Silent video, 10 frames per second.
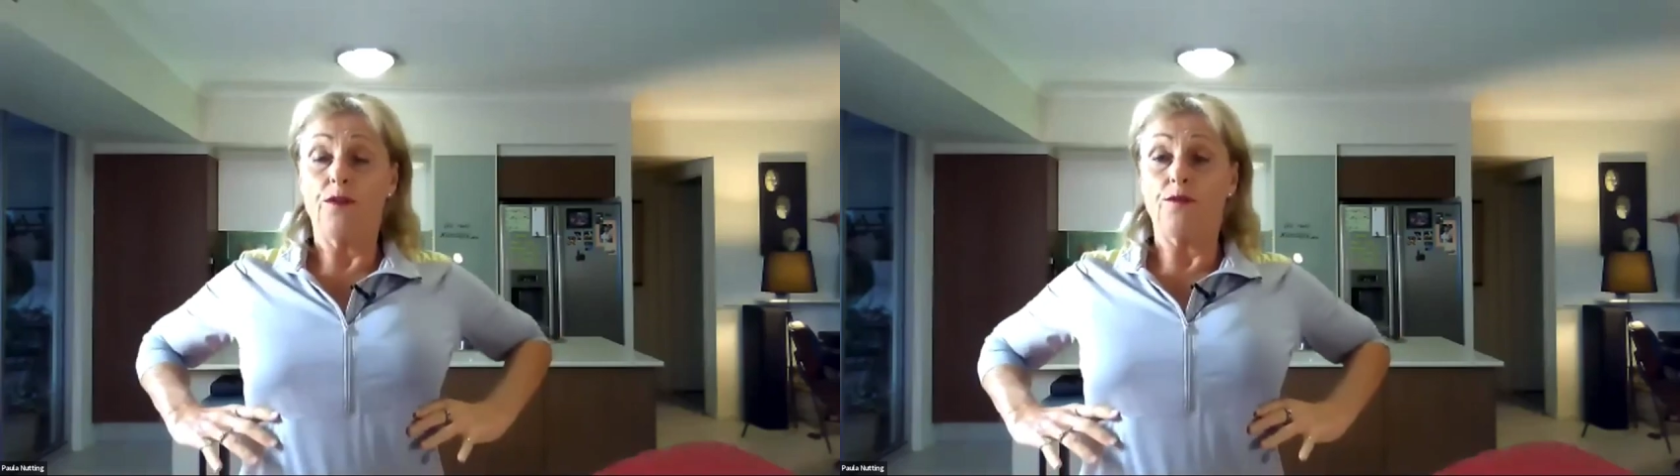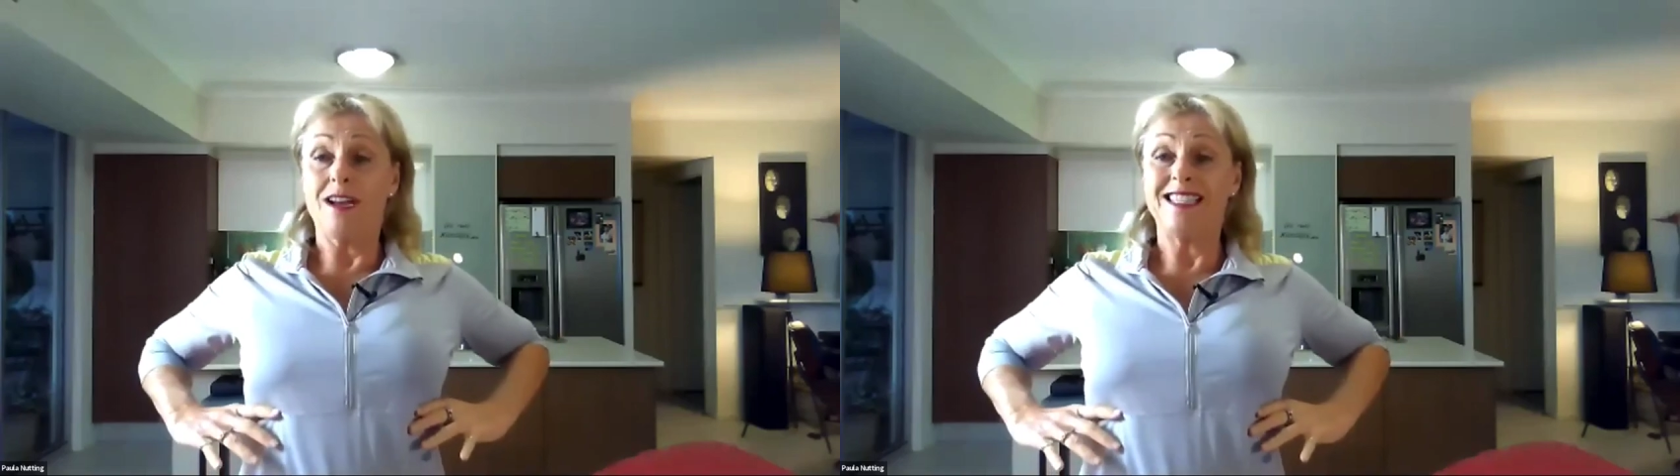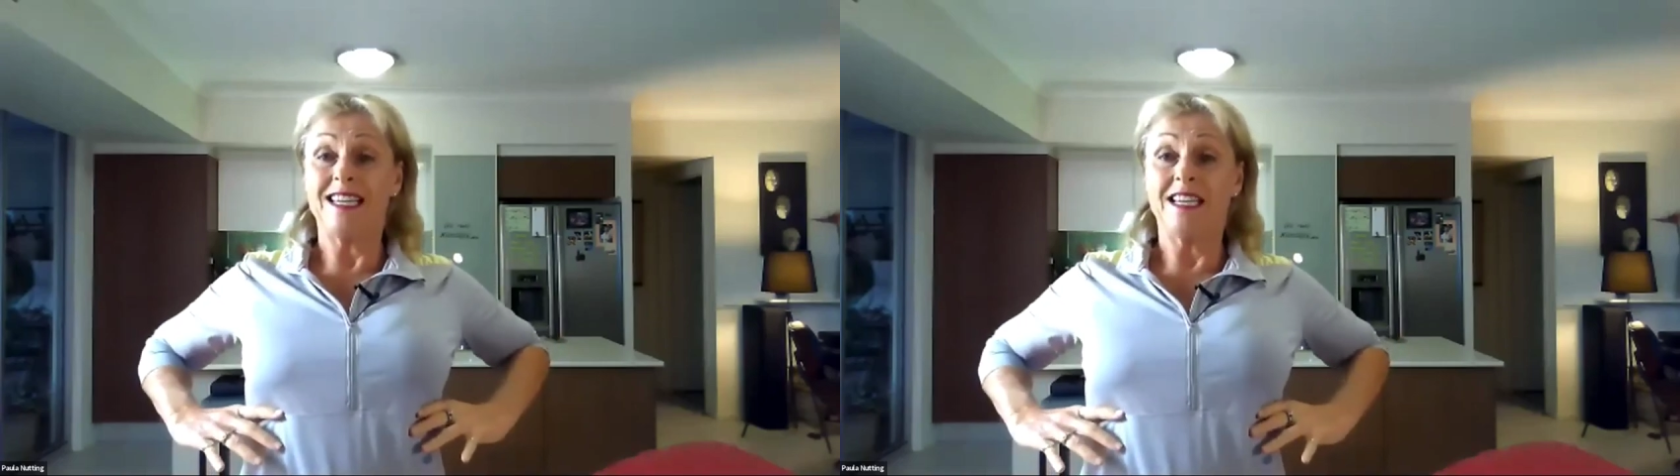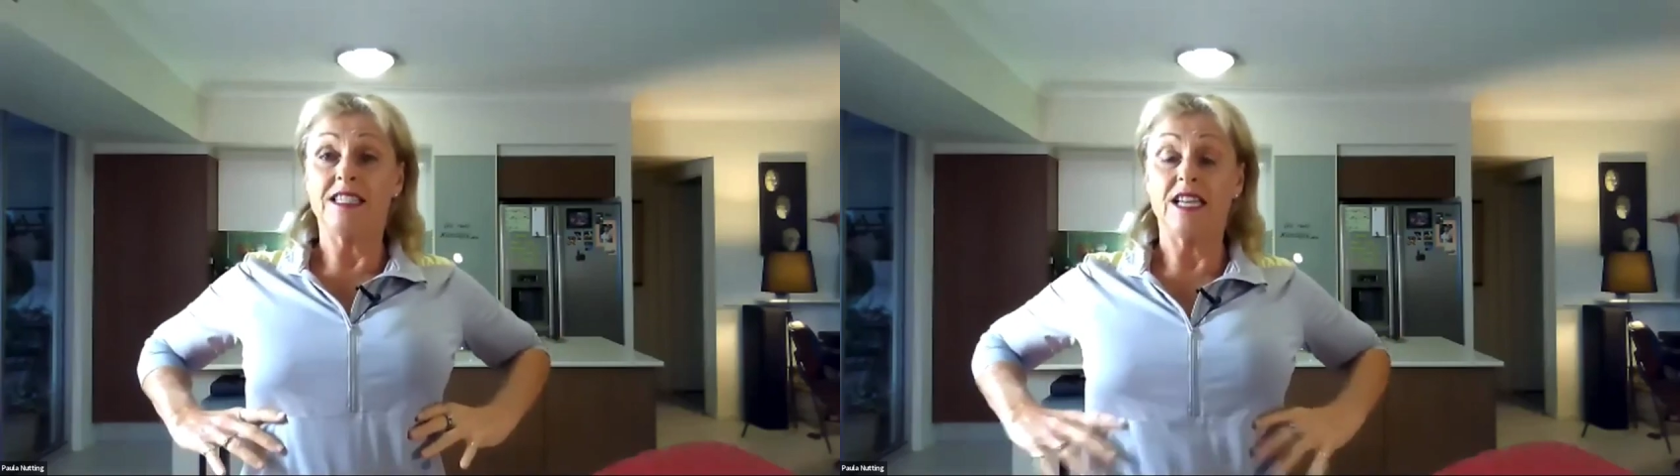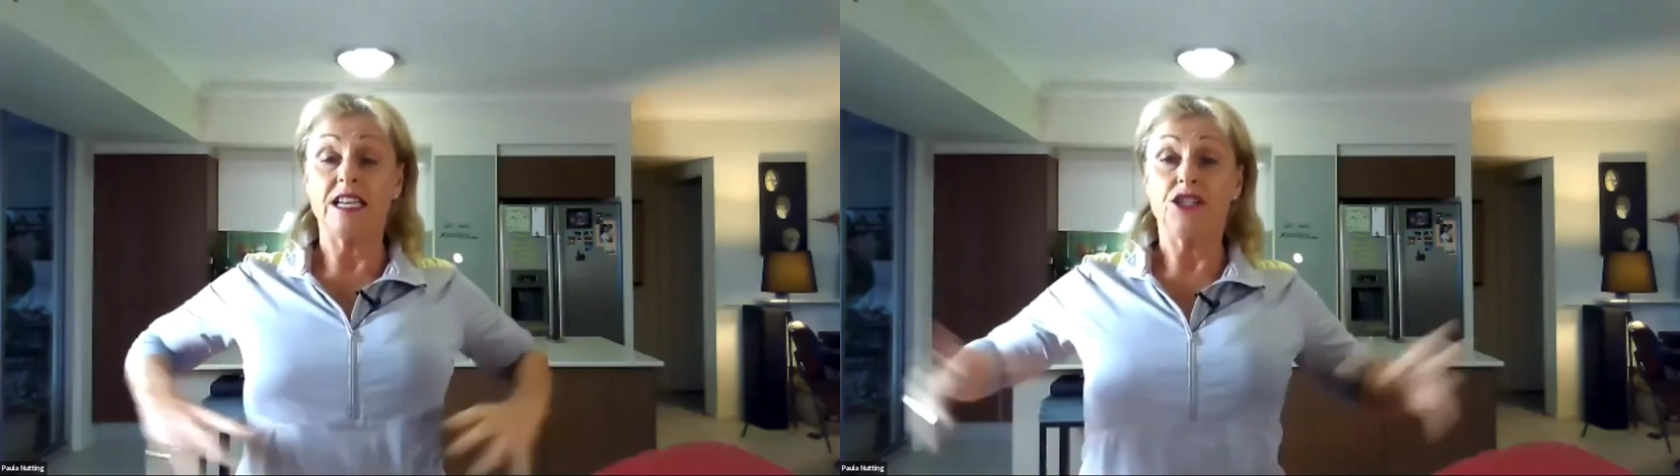thoracic
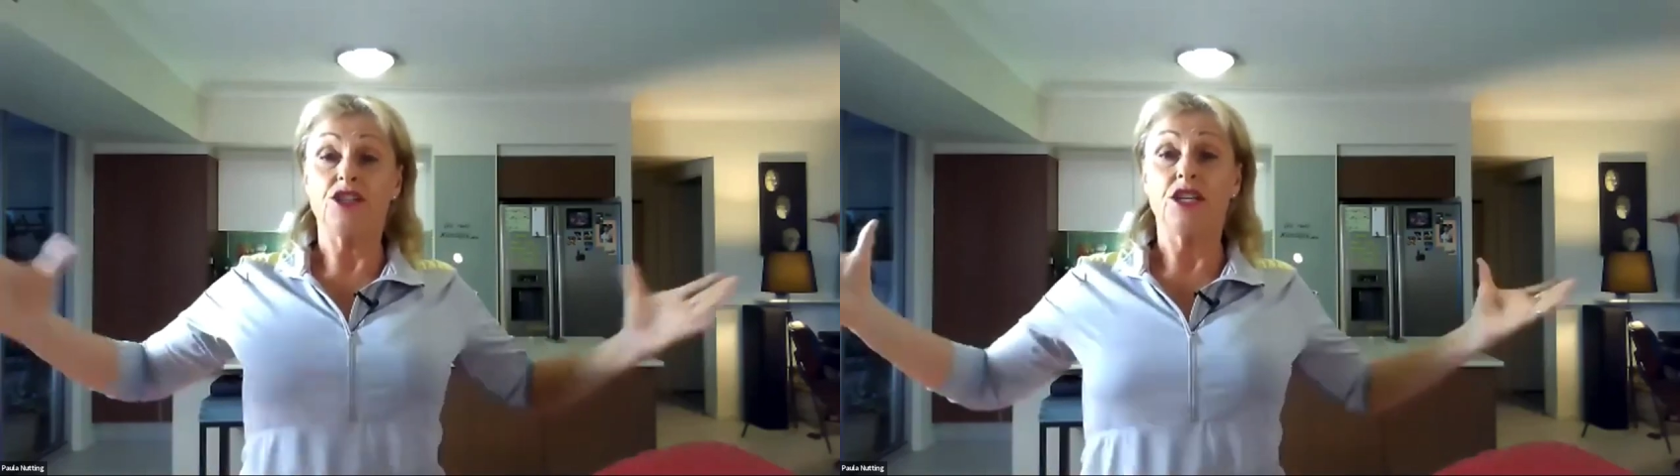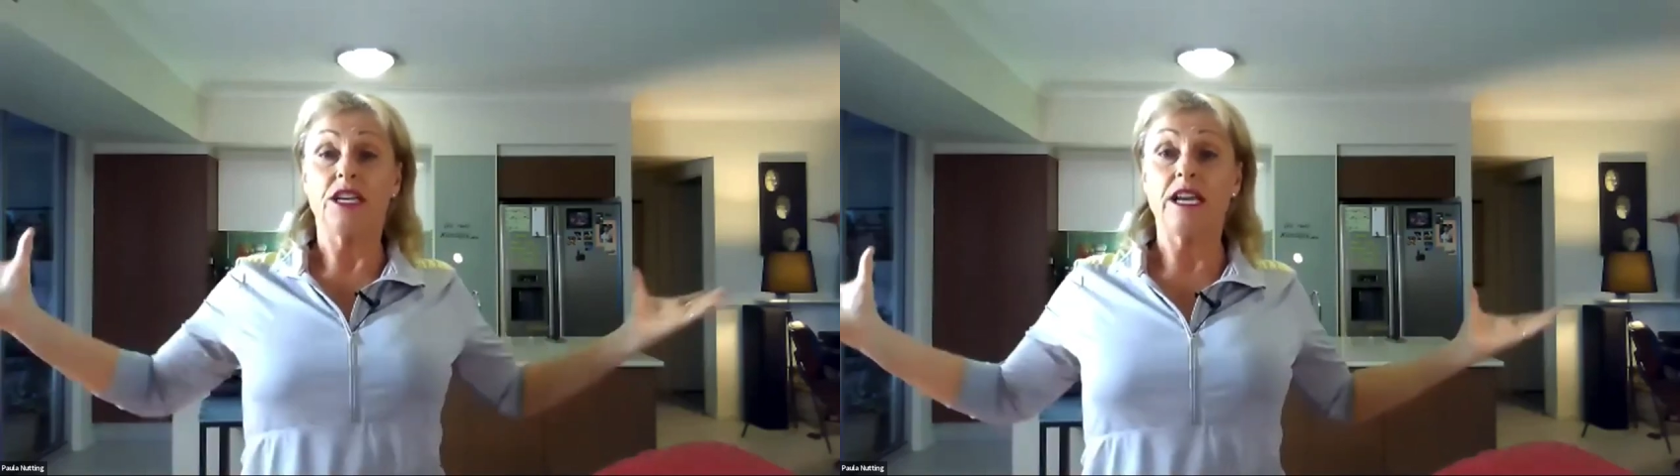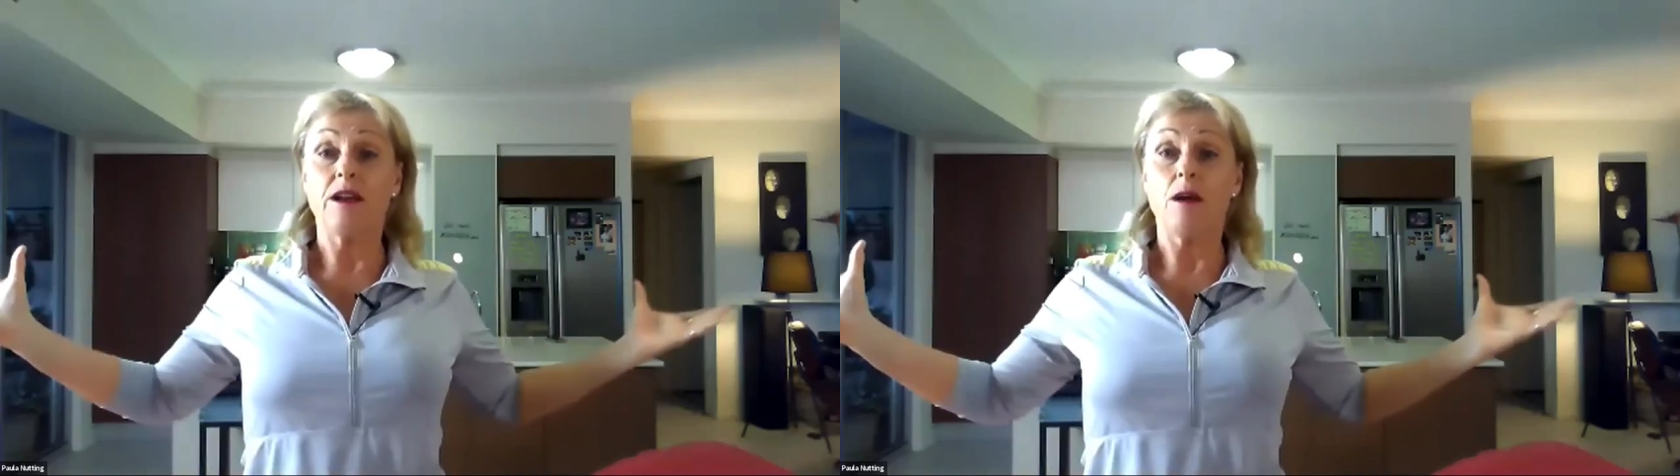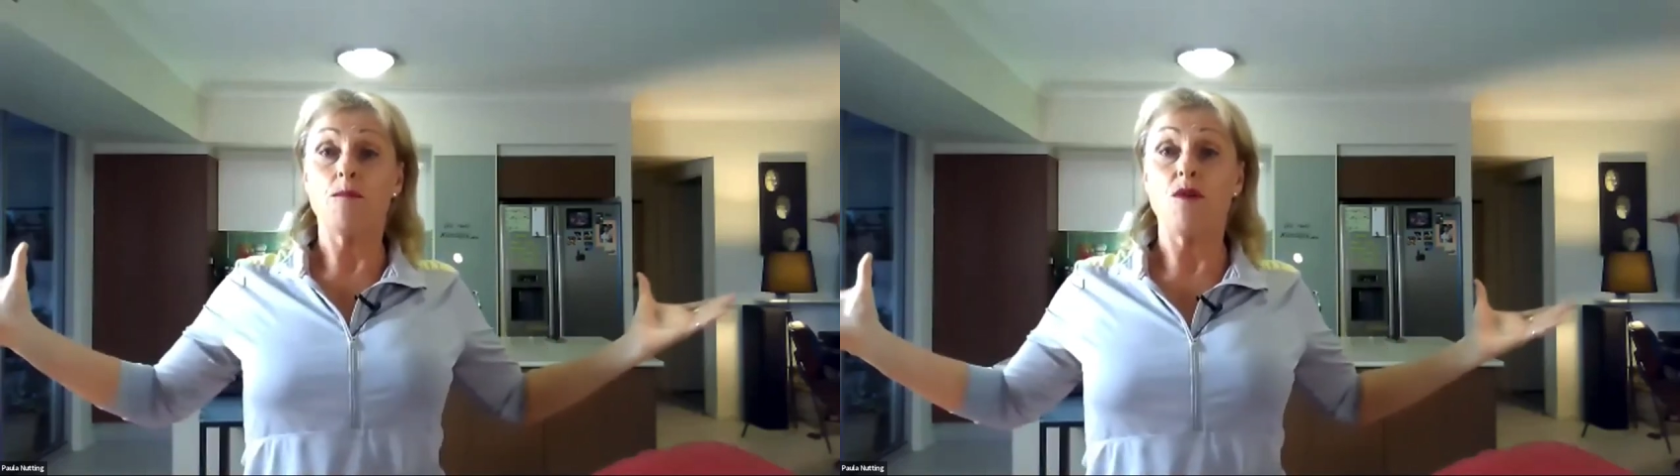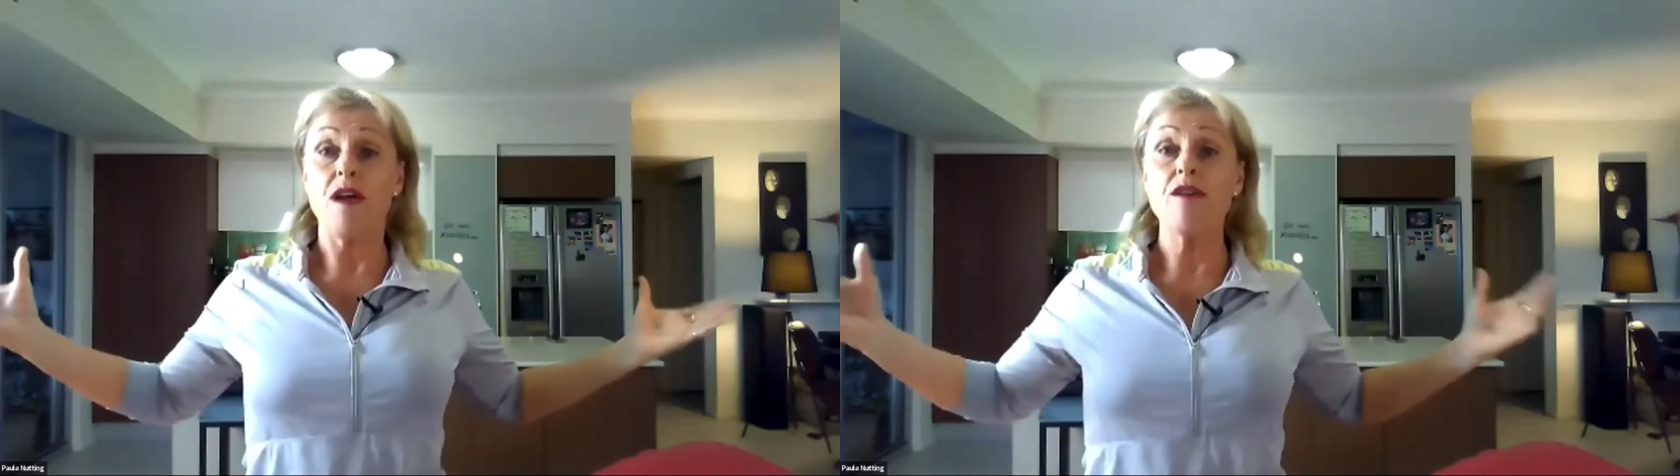extension to get
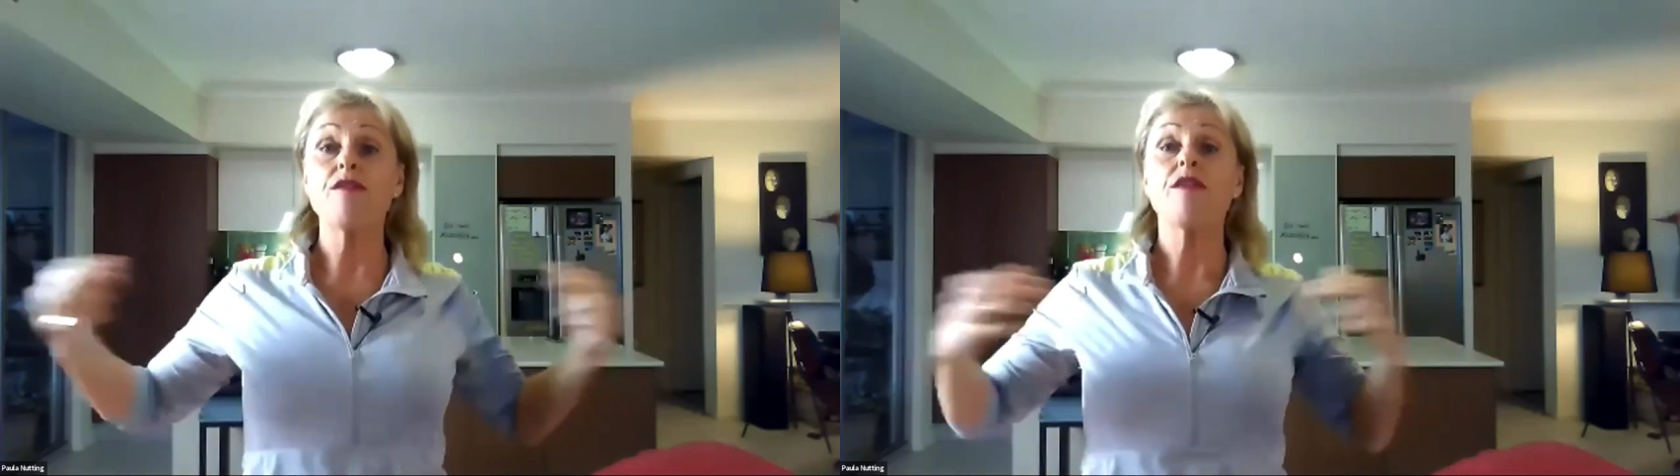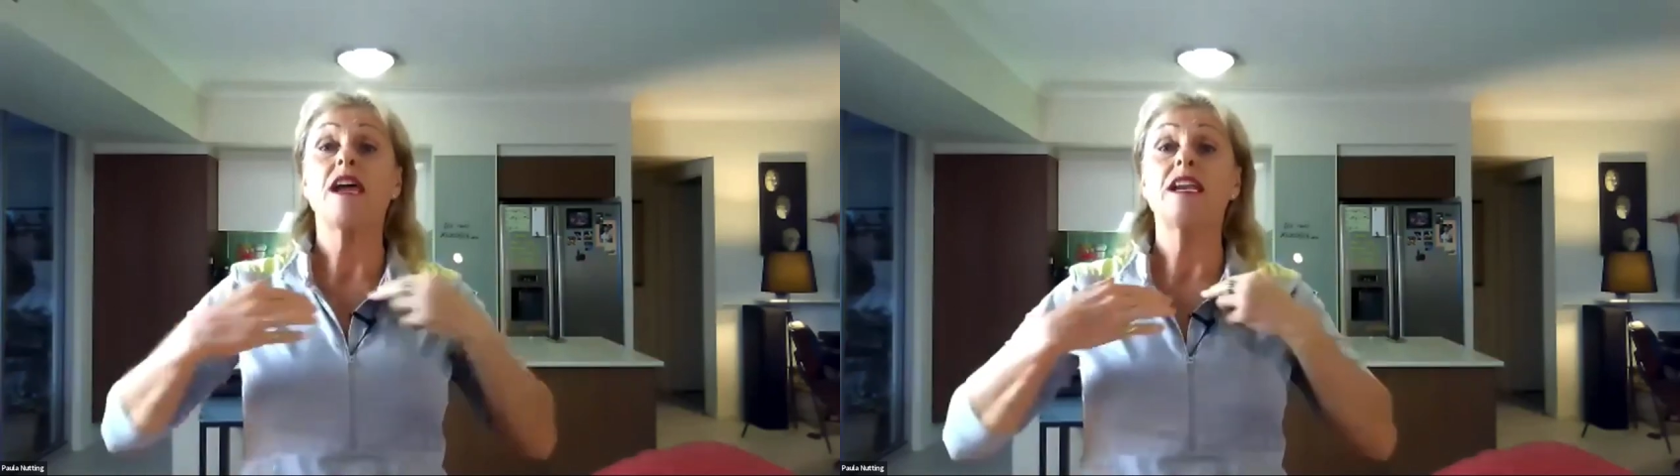breath,